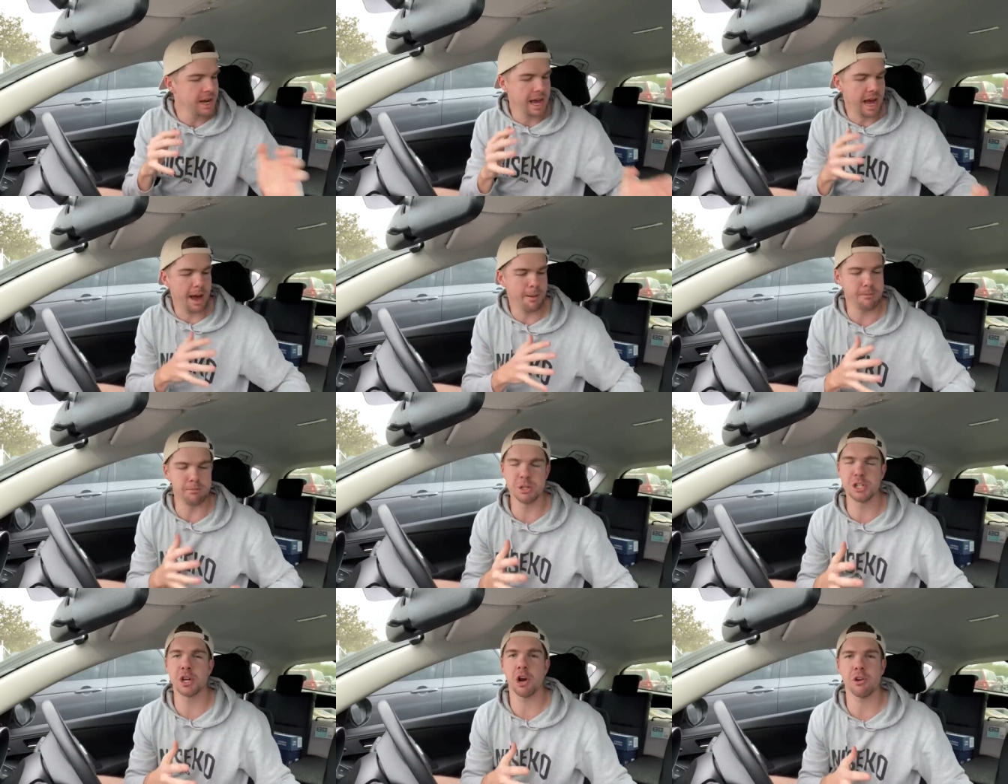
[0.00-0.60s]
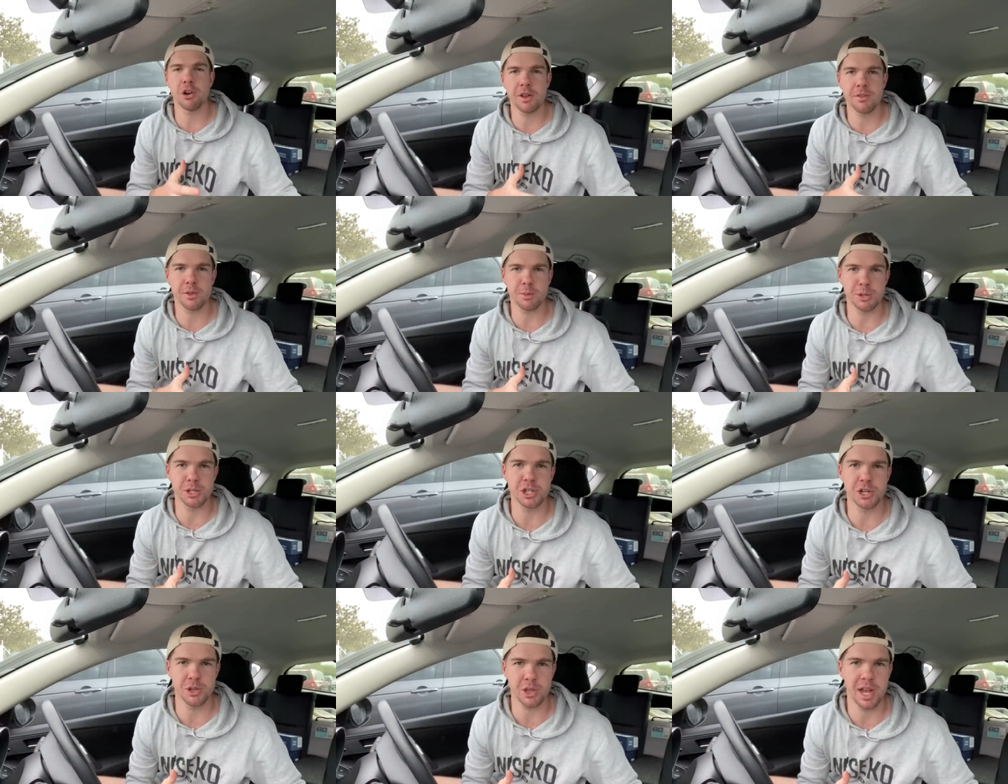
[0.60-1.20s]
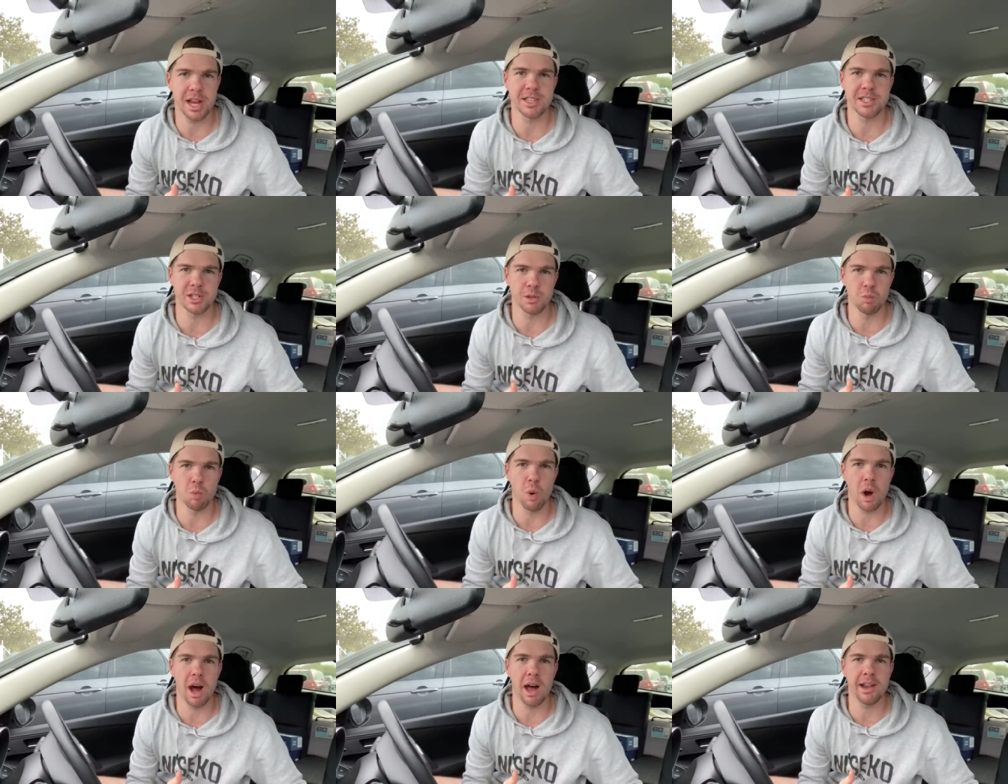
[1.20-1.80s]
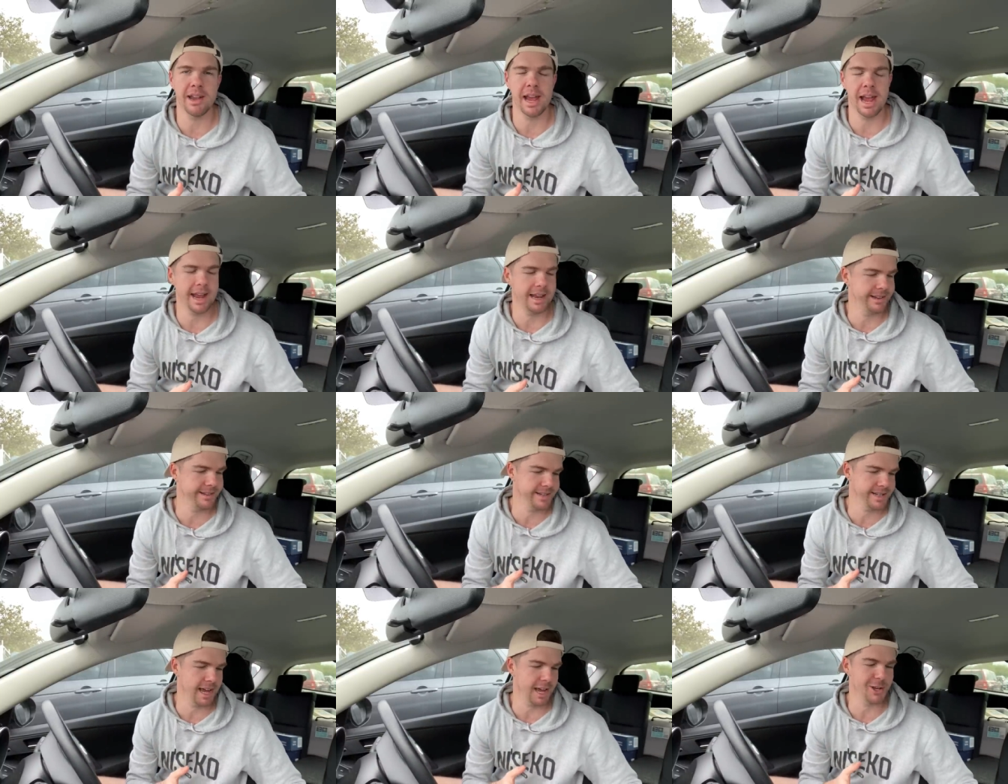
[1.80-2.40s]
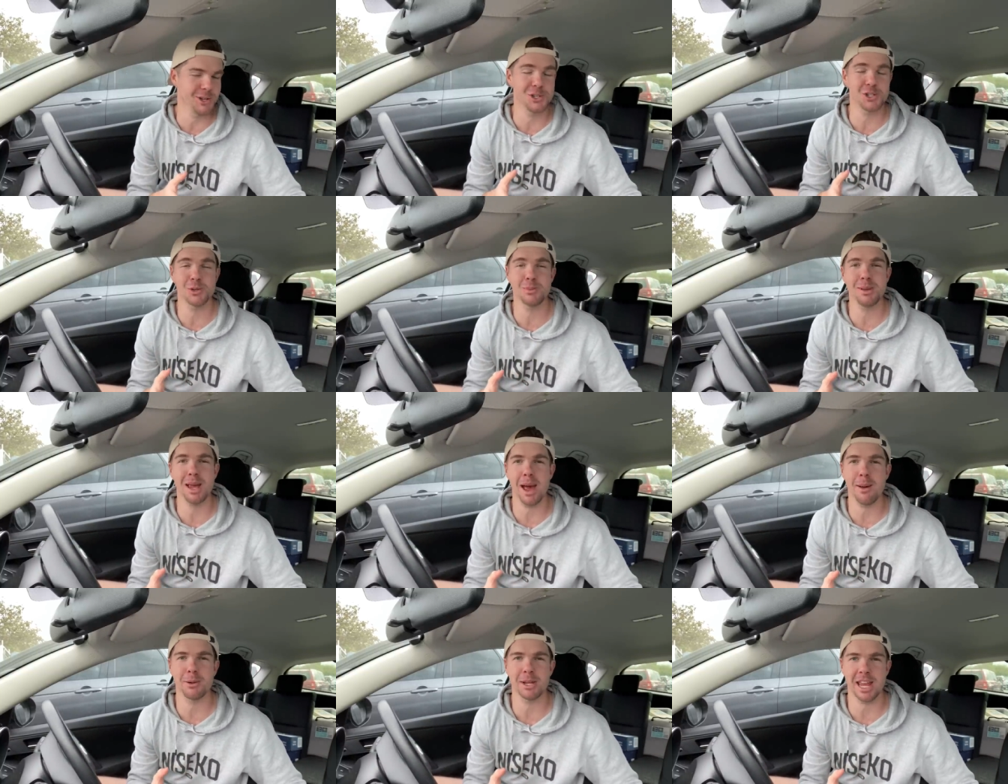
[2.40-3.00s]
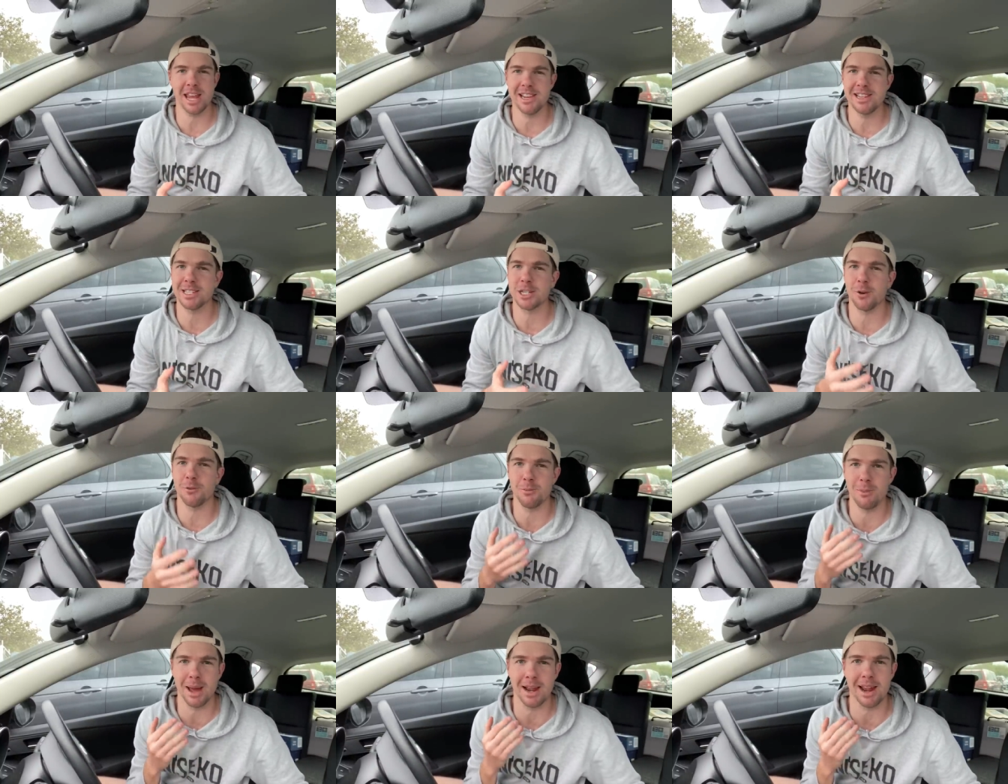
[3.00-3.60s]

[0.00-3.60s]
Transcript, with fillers: Um, majority of them are 2001, and uh, you should be able to get yourself